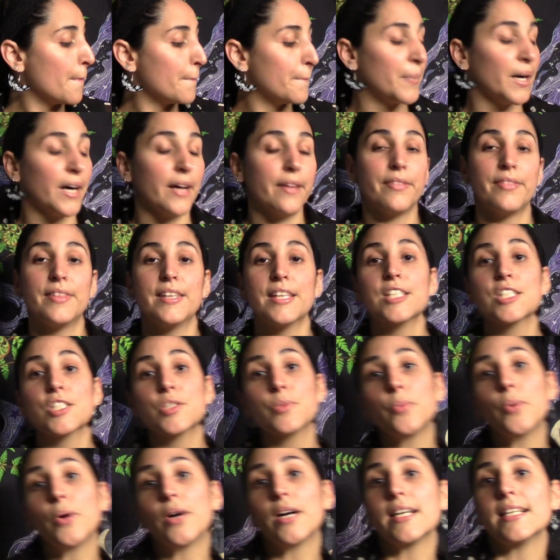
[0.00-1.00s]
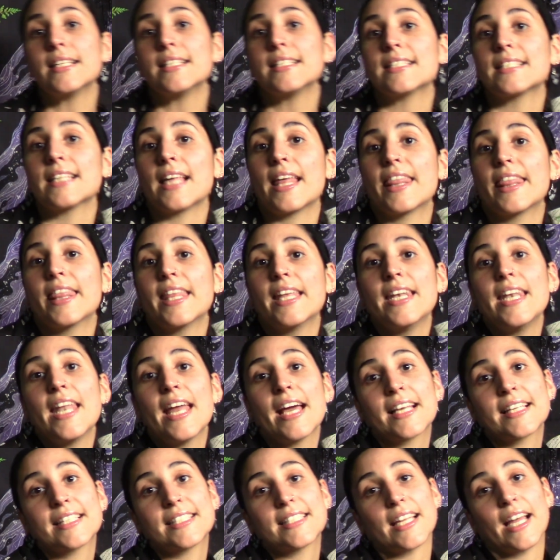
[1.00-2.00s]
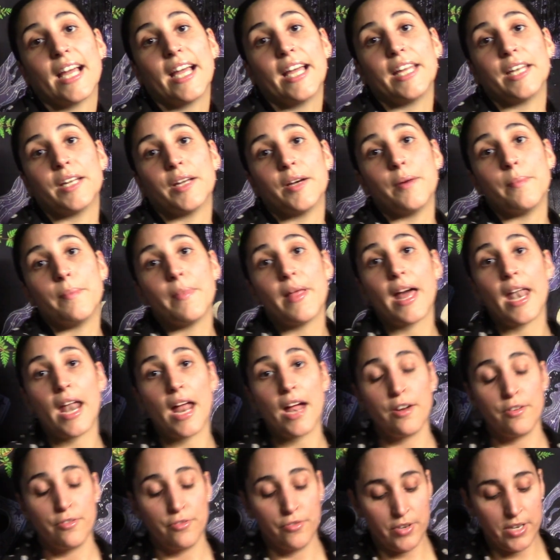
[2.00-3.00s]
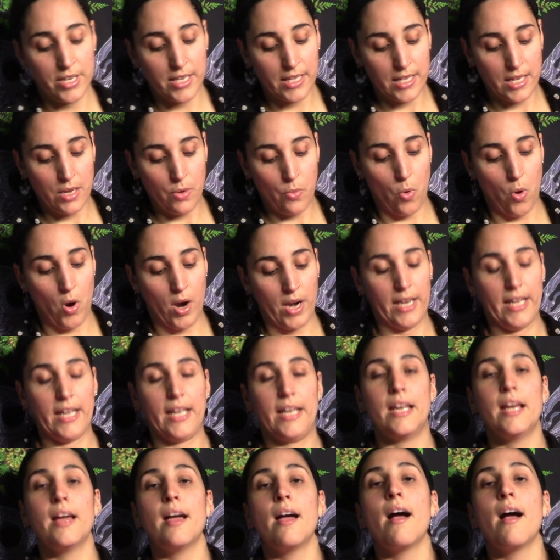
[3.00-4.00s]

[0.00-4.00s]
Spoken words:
But this was the next item that I really wanted.